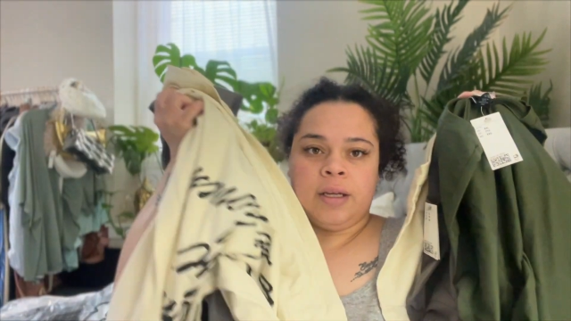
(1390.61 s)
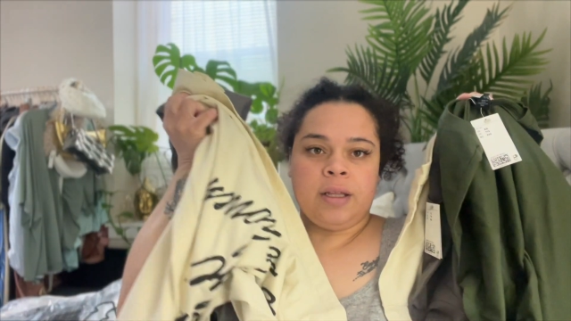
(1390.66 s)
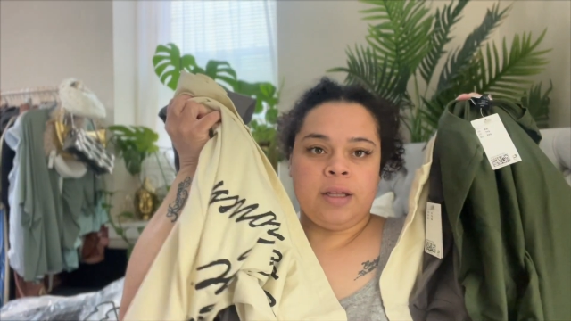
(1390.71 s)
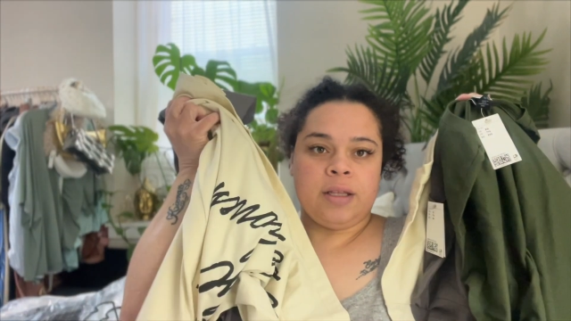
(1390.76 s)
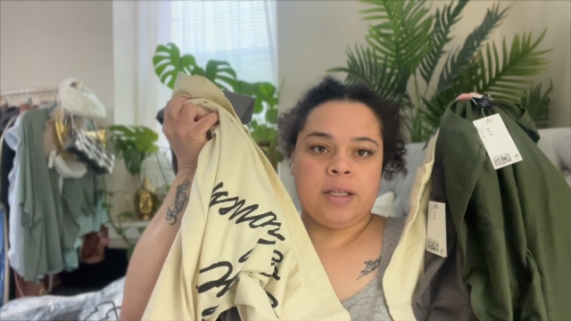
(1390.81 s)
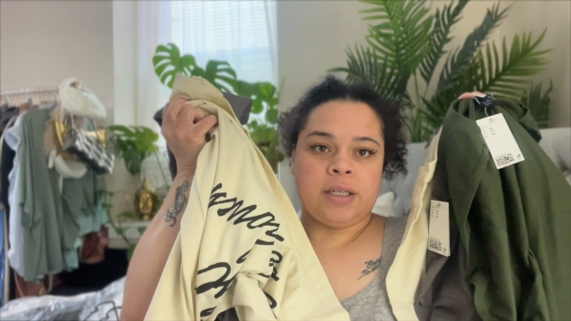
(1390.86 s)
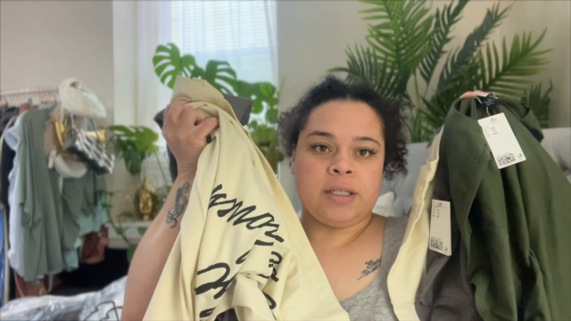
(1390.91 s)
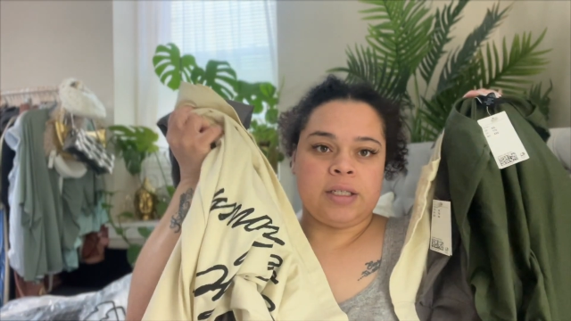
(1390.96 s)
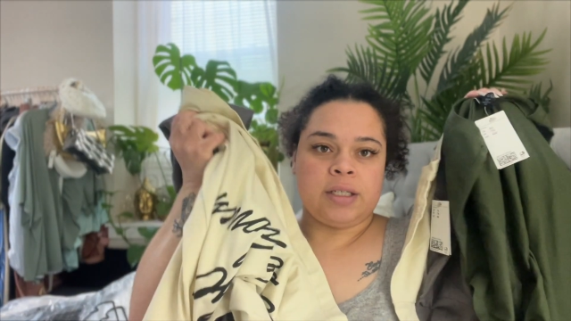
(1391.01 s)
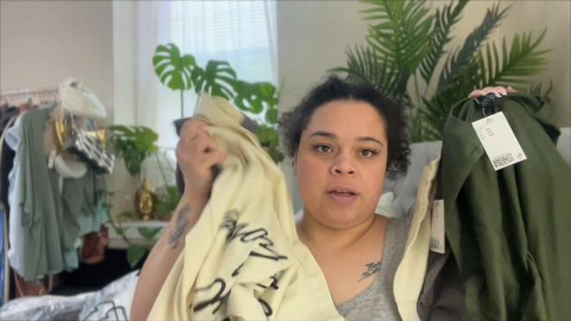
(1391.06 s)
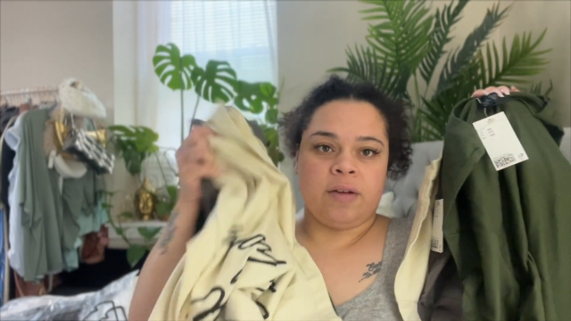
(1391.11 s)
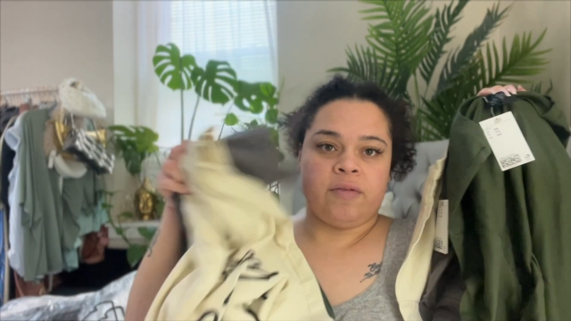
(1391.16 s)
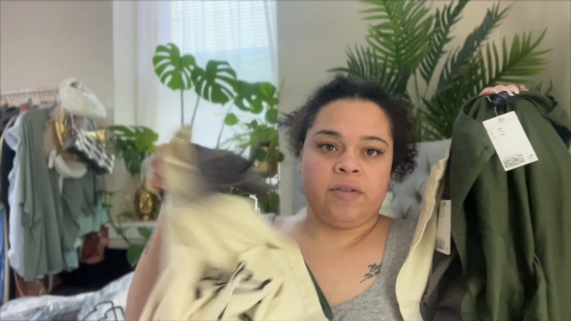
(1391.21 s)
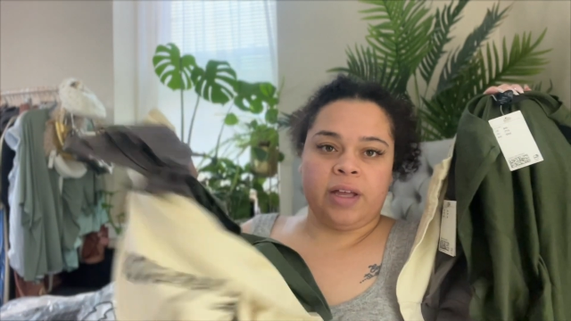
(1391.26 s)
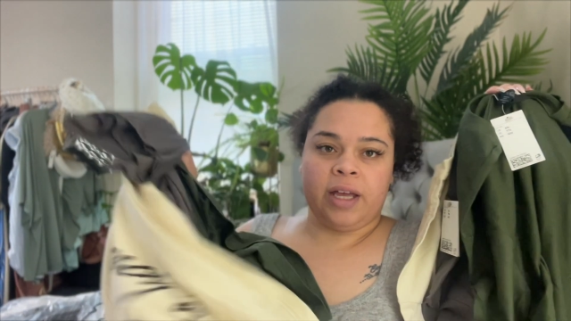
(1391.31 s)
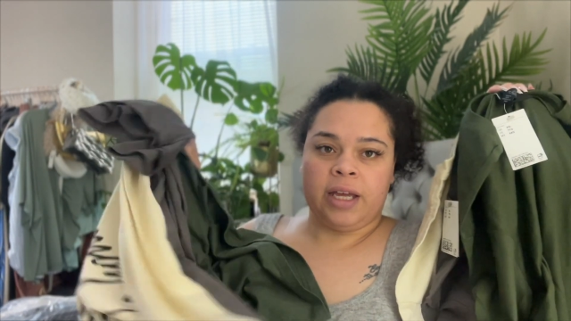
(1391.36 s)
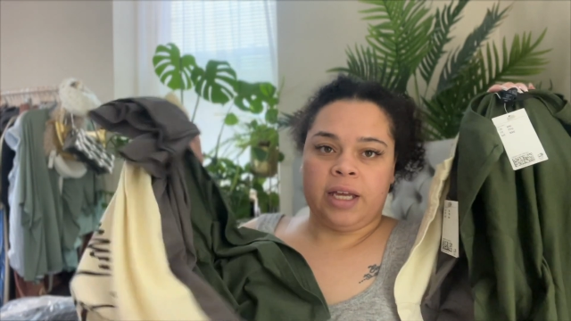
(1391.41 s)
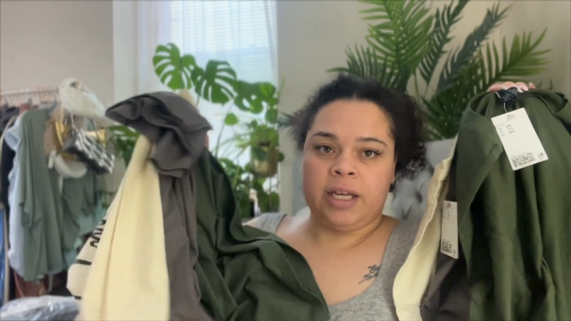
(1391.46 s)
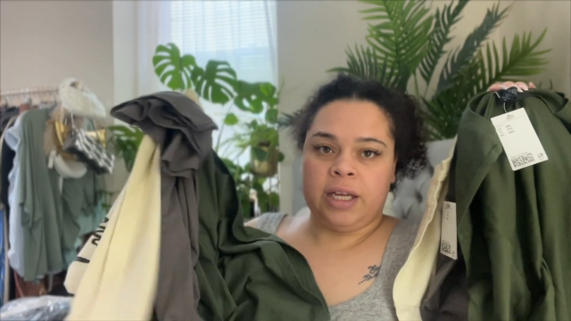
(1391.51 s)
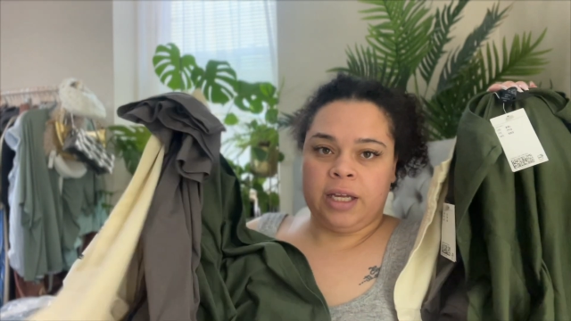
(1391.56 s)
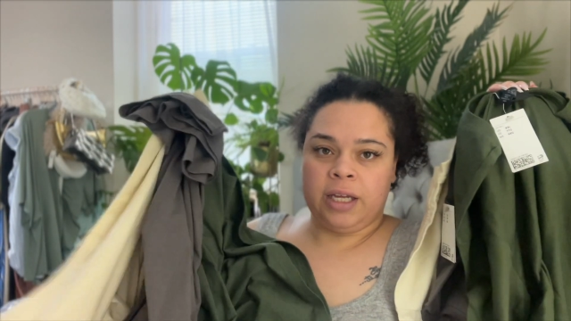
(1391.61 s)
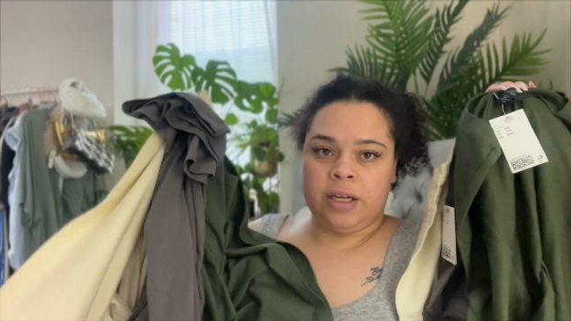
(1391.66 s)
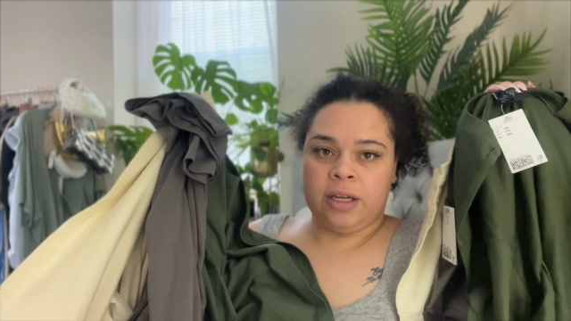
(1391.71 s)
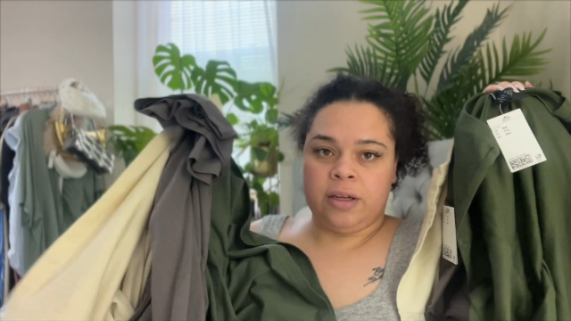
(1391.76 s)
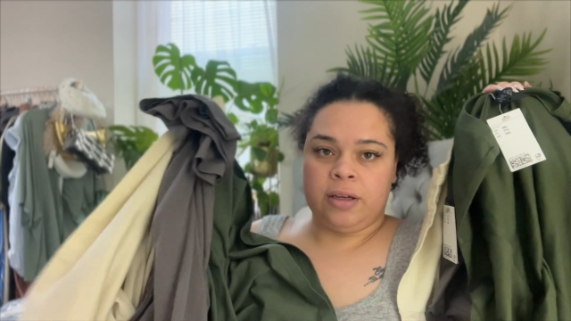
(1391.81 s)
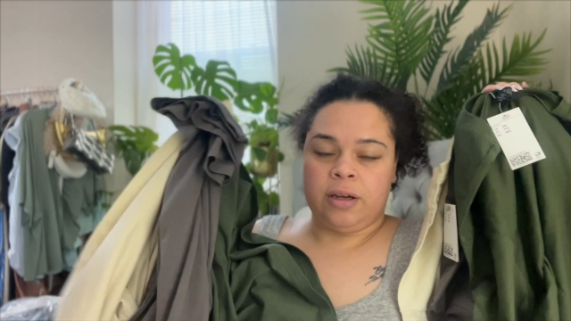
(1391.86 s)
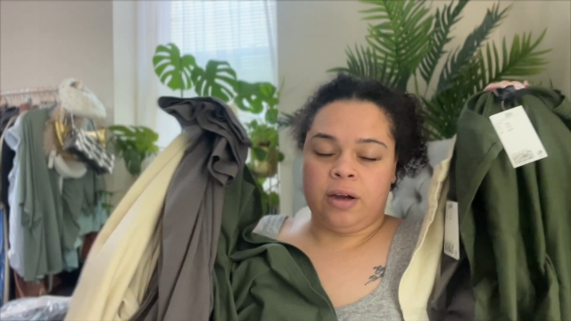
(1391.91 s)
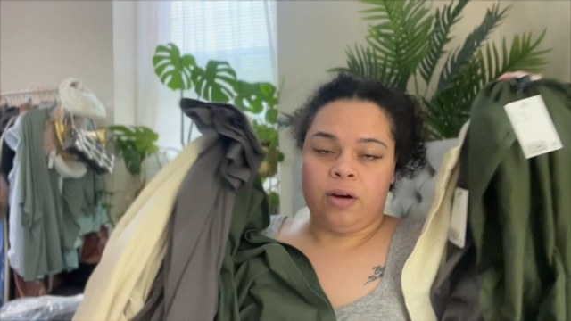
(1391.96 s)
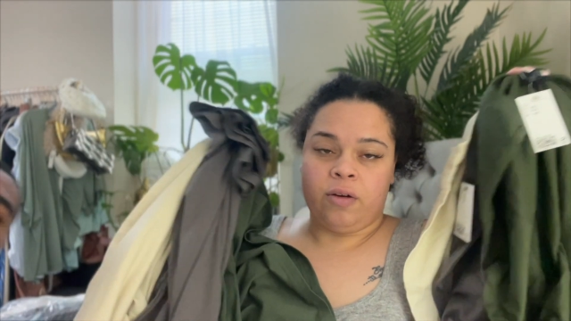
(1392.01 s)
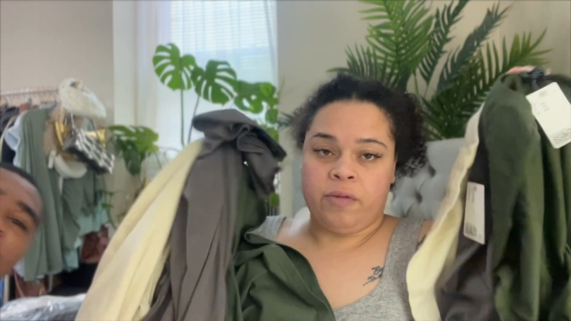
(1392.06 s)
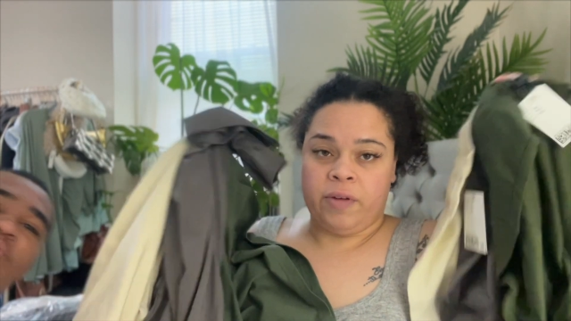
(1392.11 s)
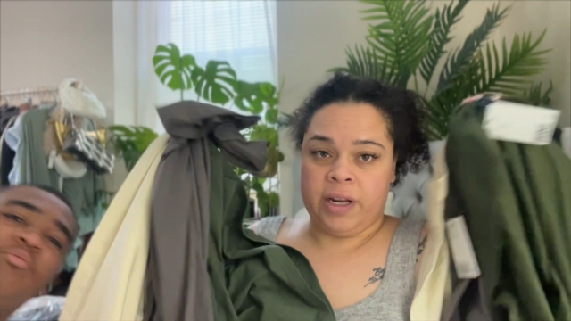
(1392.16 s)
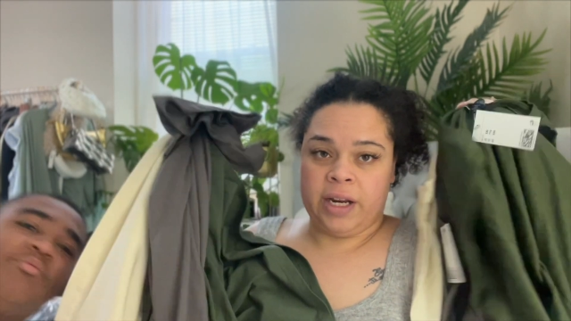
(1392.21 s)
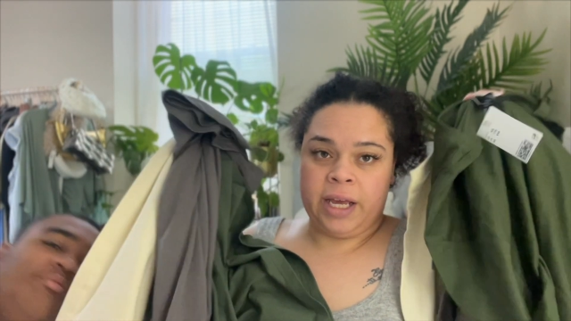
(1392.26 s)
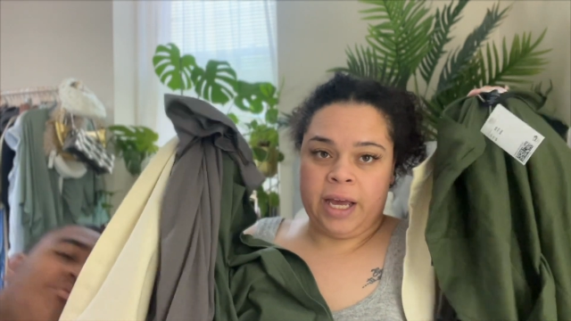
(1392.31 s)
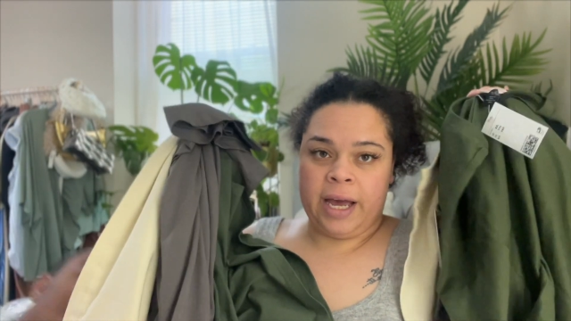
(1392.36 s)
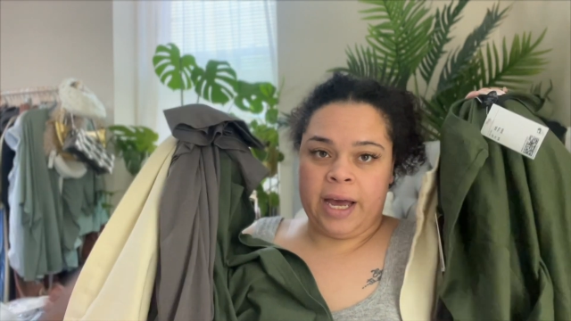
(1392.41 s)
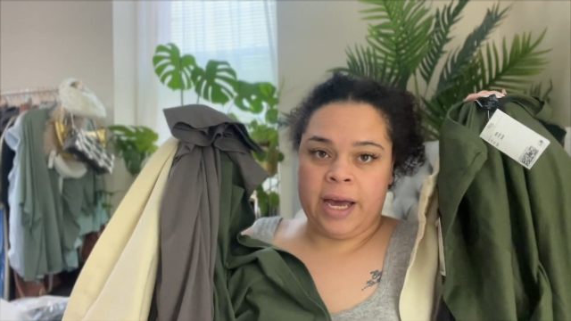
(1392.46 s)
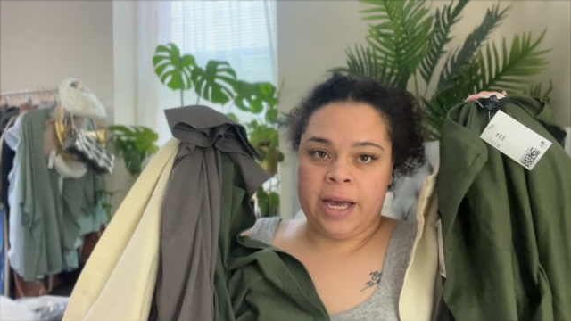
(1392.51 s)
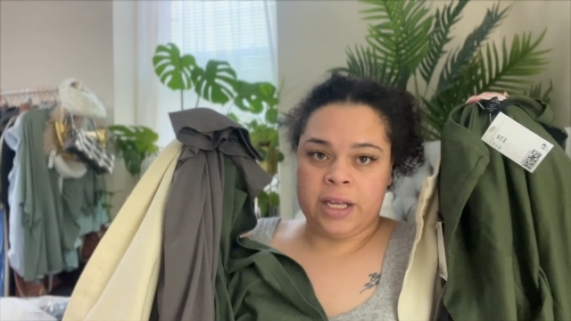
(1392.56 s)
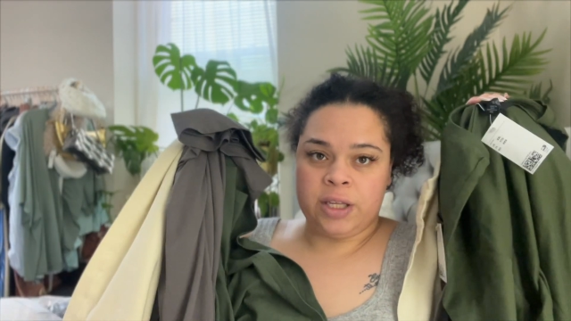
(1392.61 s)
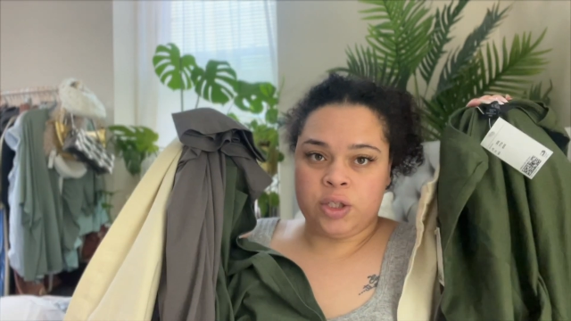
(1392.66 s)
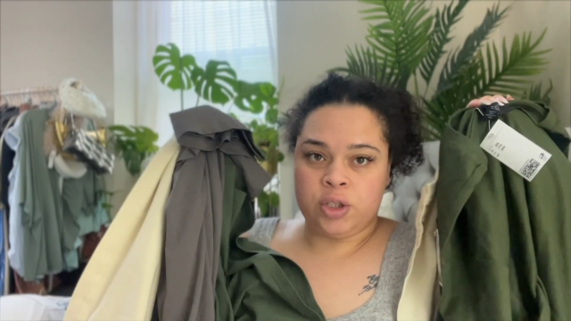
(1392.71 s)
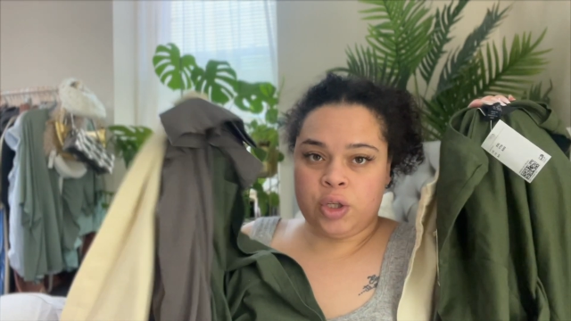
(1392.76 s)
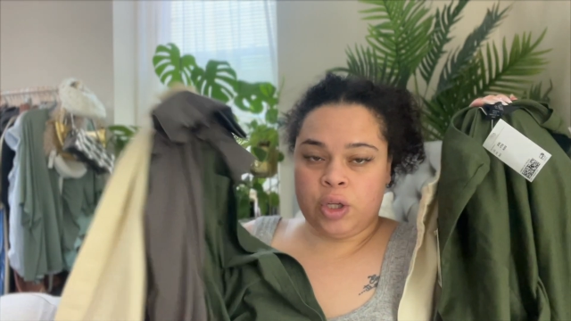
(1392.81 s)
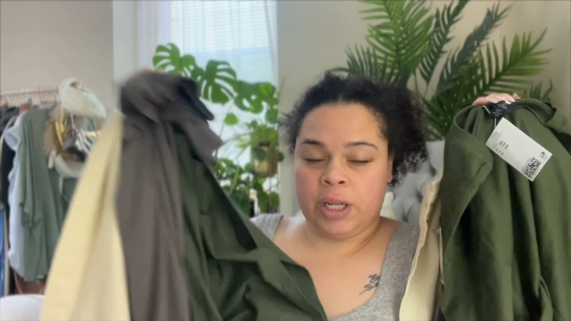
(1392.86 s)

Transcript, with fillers: the stuff that he already had so